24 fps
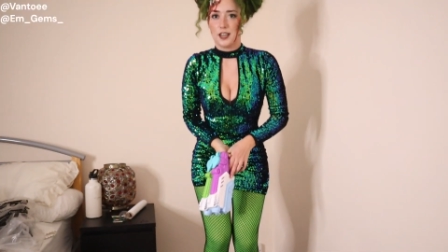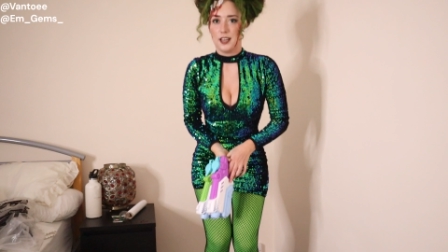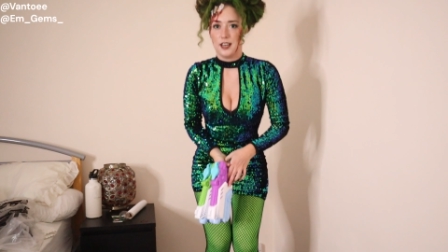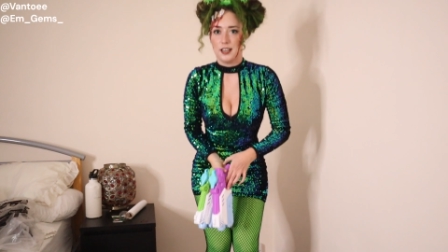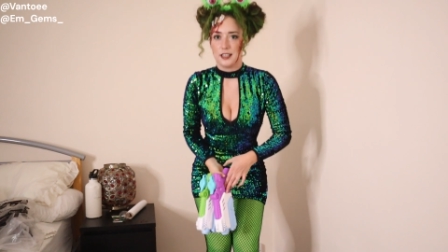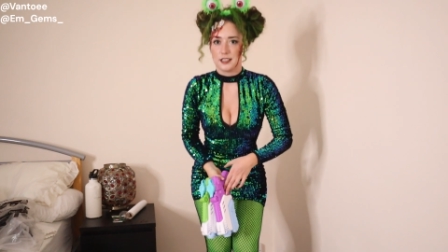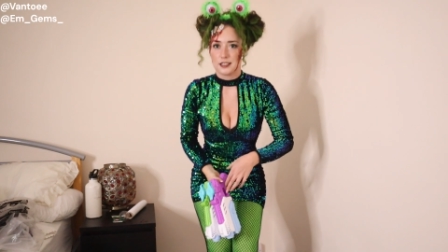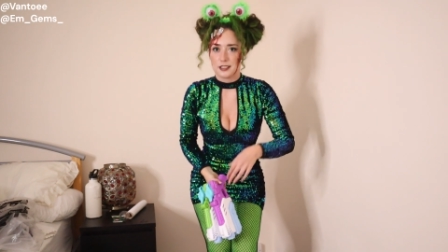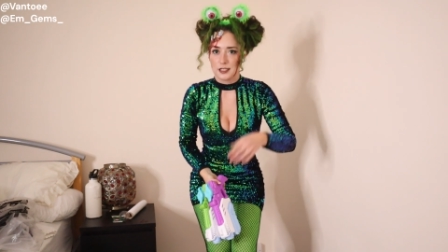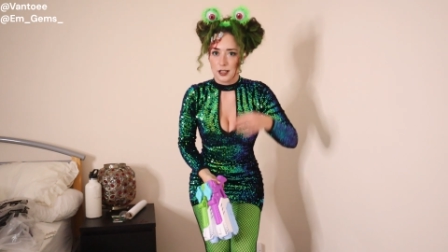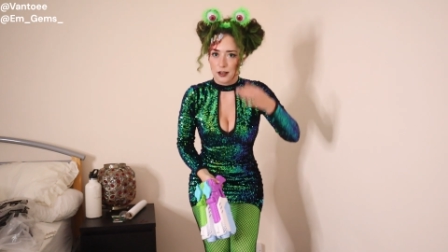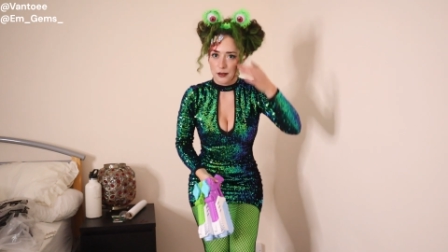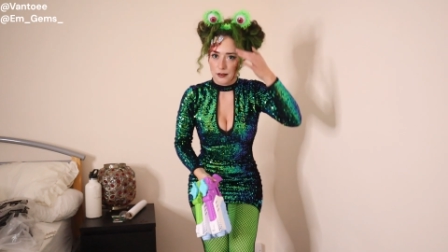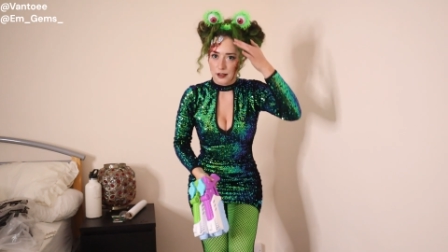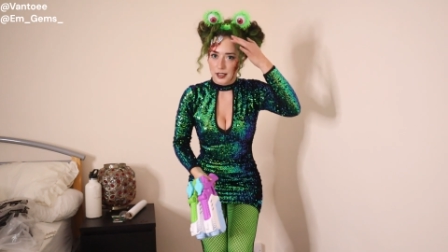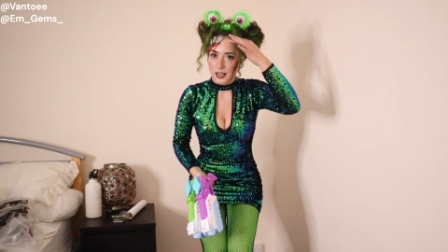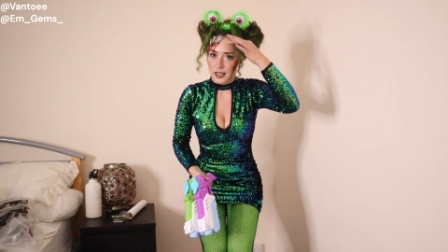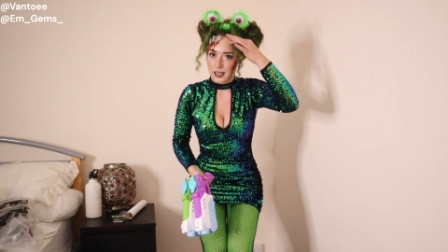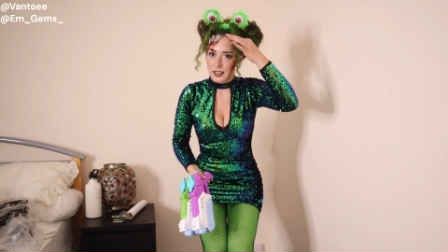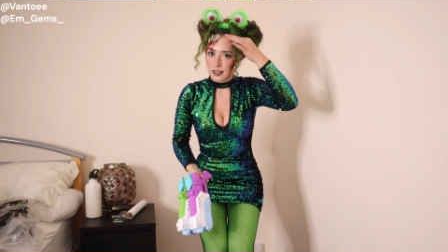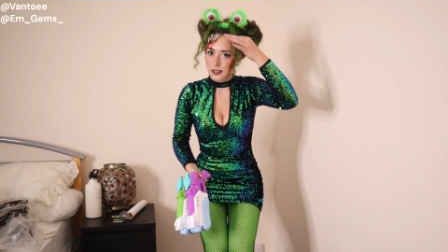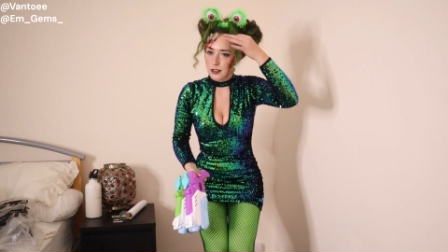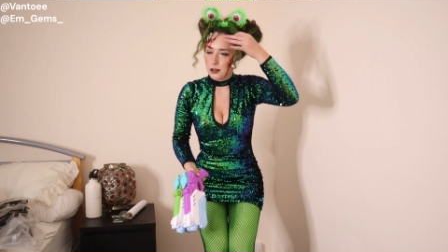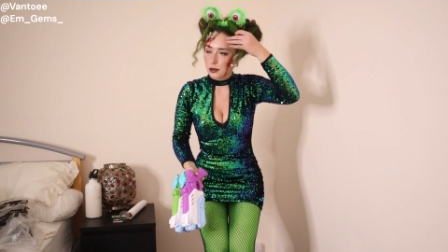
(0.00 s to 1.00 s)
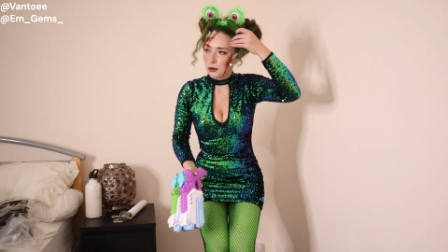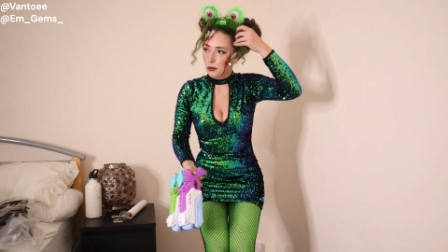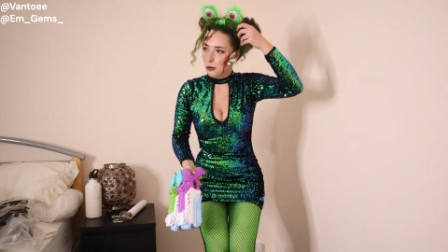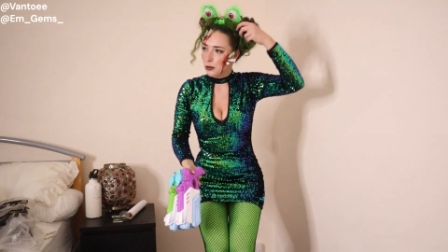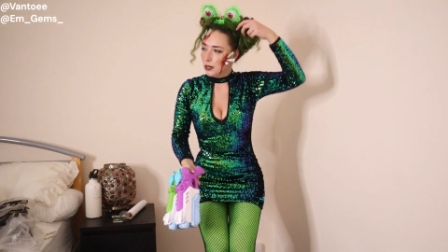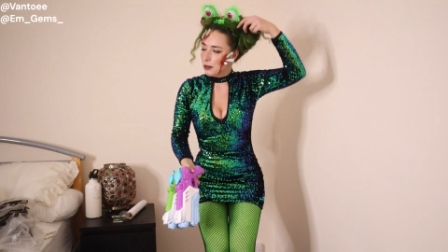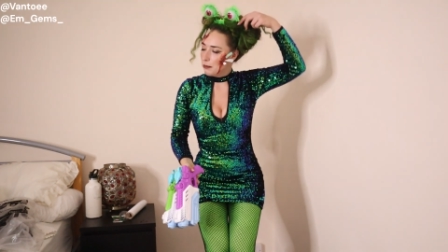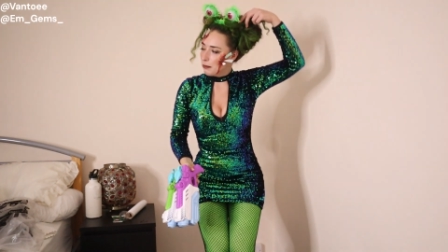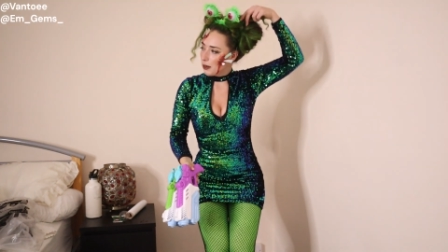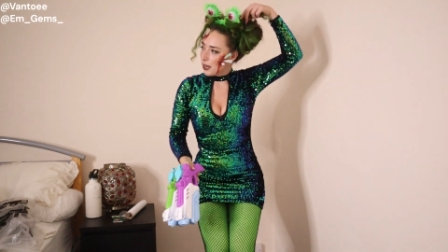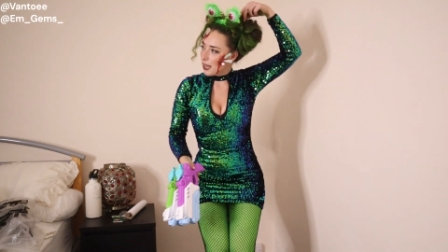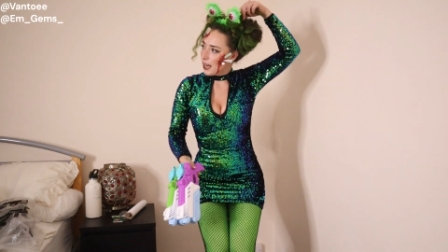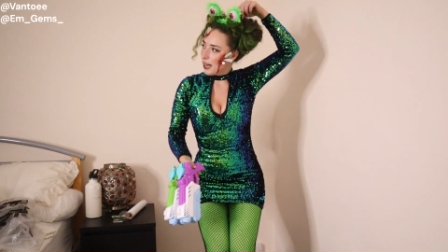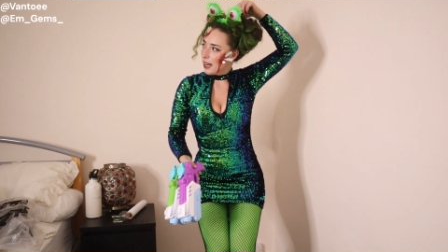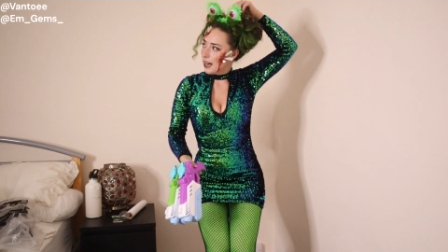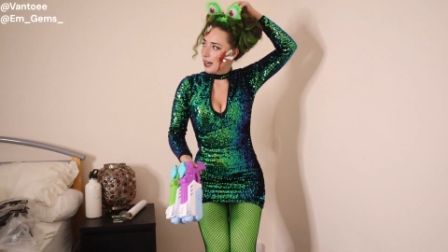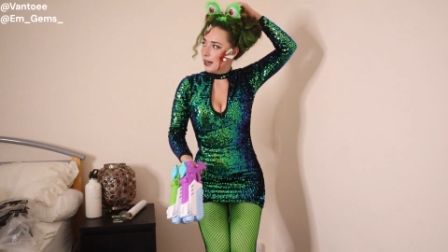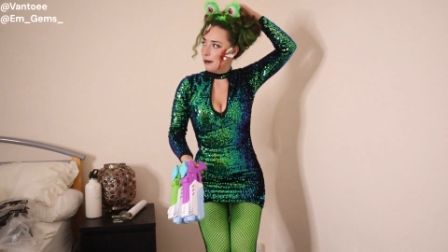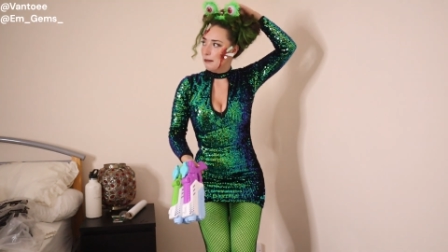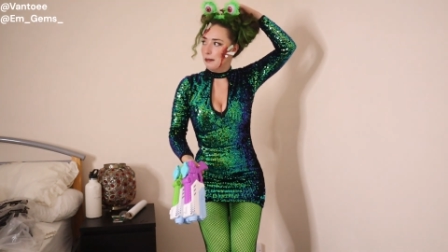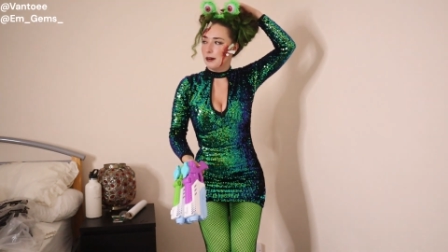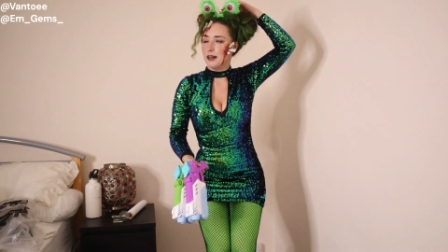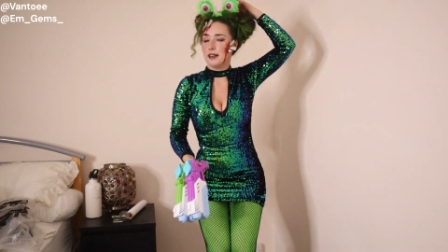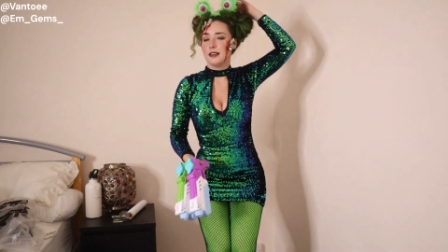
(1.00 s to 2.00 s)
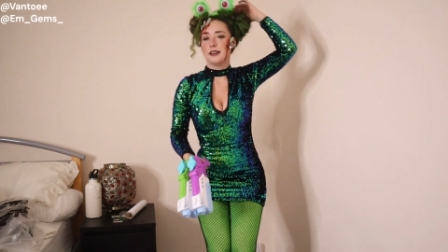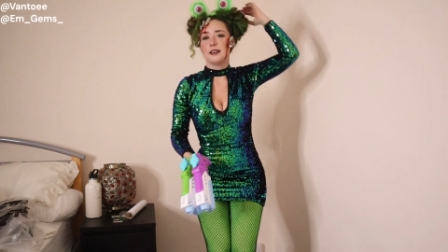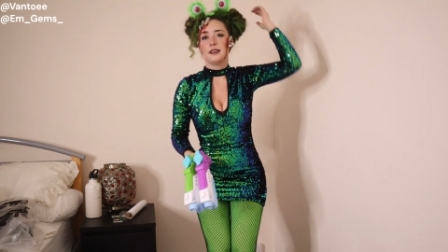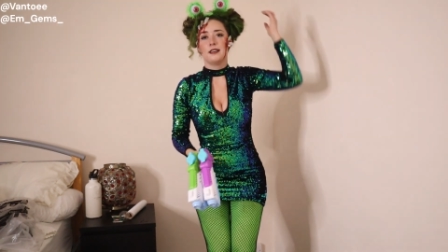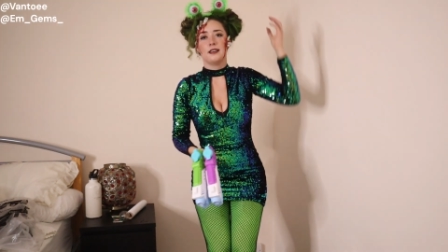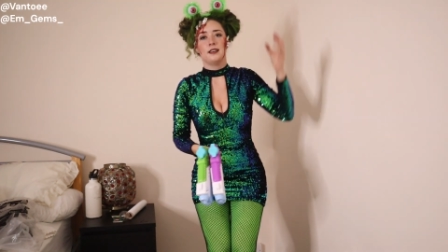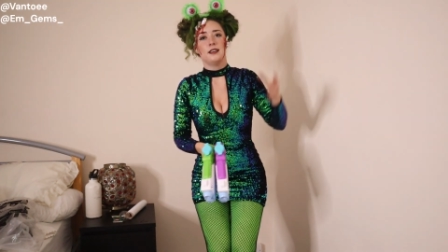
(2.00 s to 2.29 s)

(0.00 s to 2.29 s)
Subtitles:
glass don't get caught in my hair, but